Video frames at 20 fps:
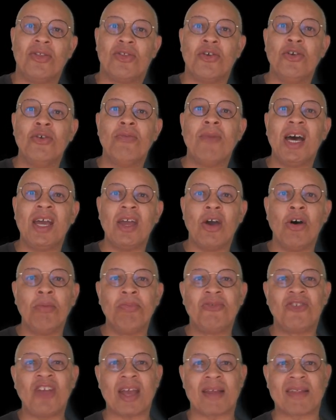do my
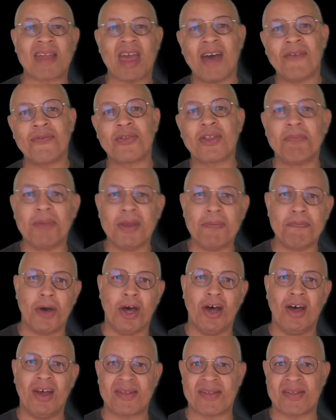objects have to be
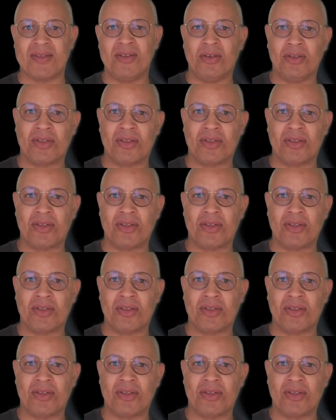personal